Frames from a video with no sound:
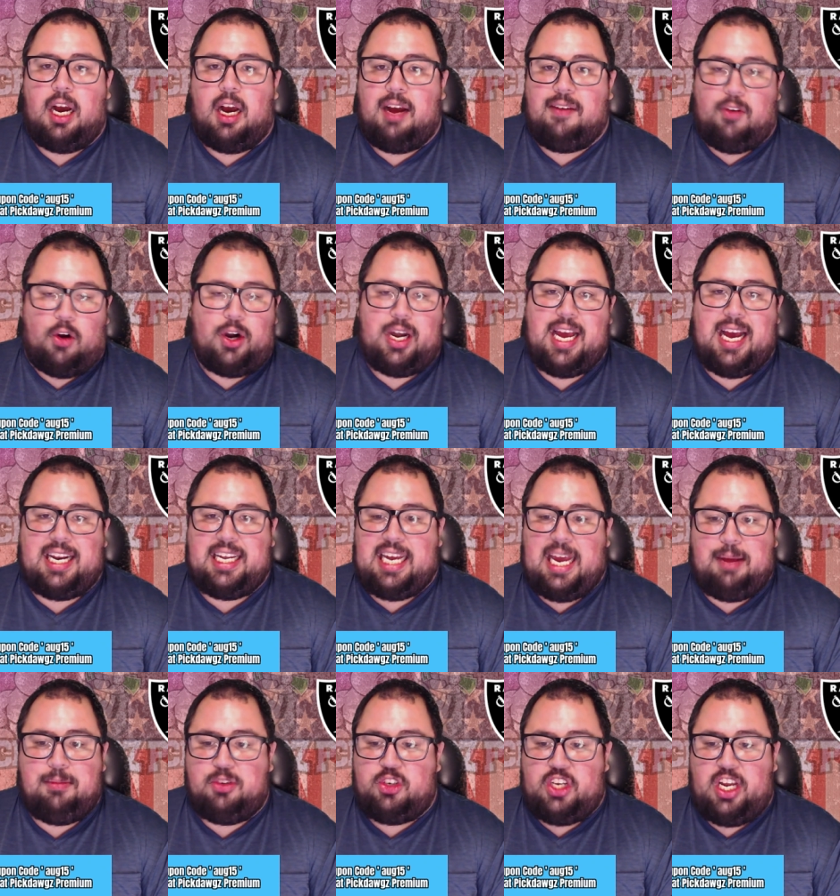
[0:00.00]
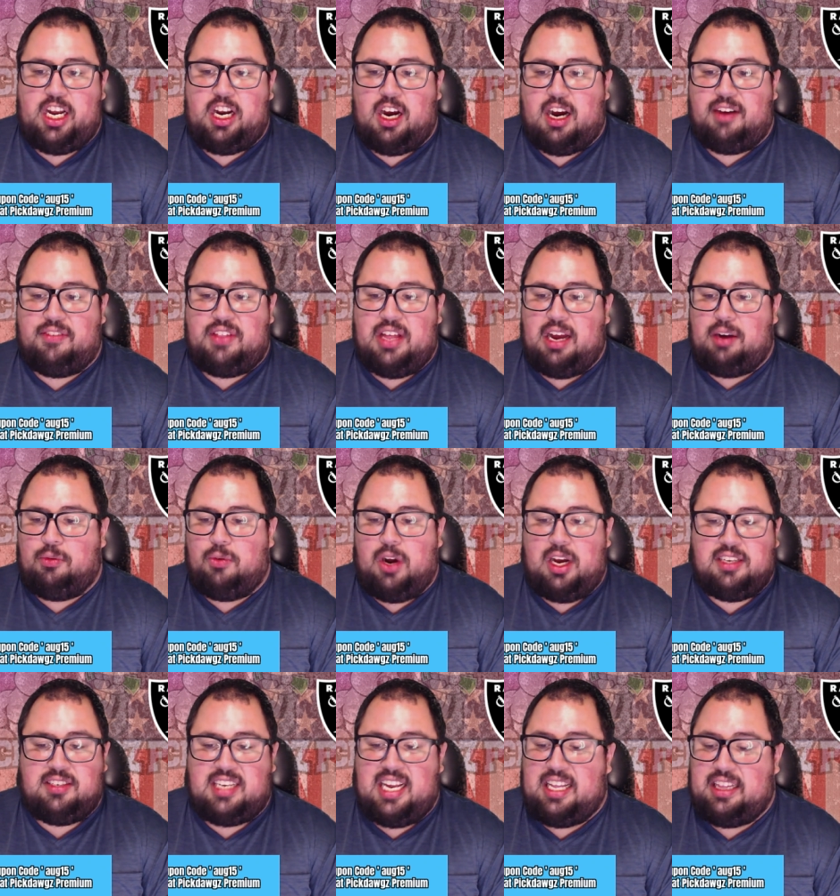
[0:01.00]
I've already had a game to shake off that
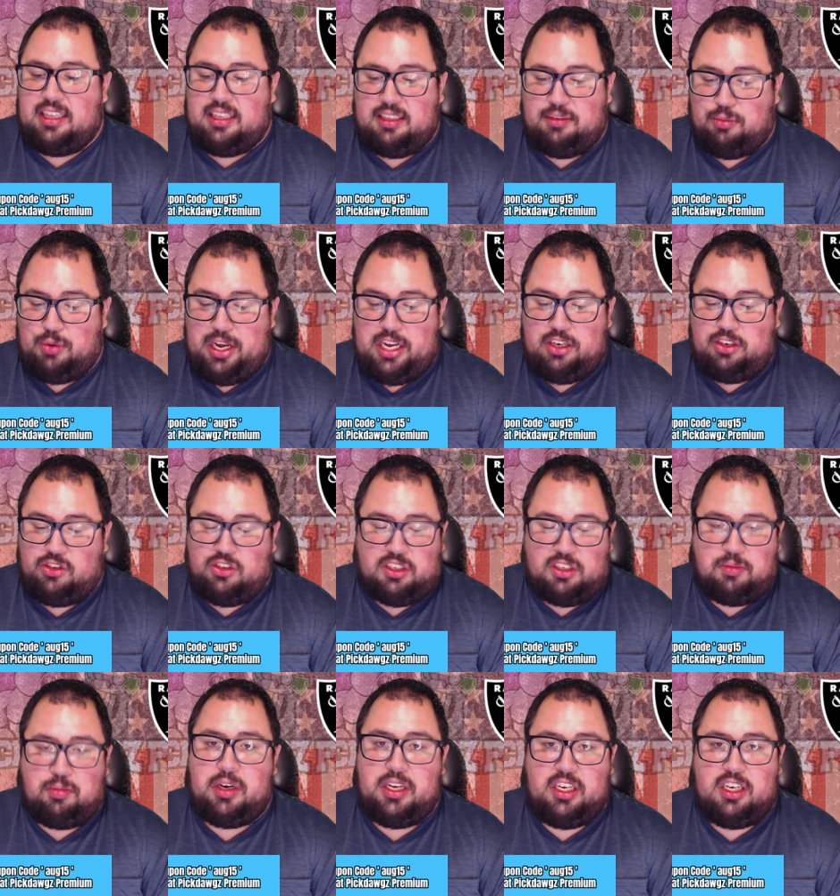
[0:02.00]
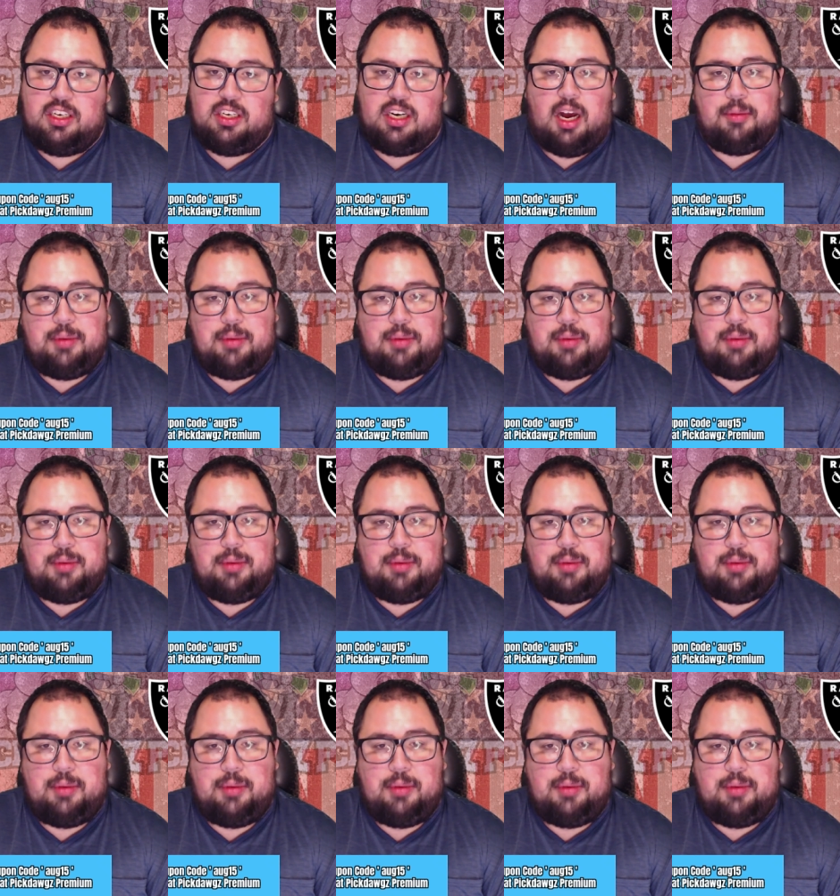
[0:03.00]
rust, and the Raiders looked pretty good,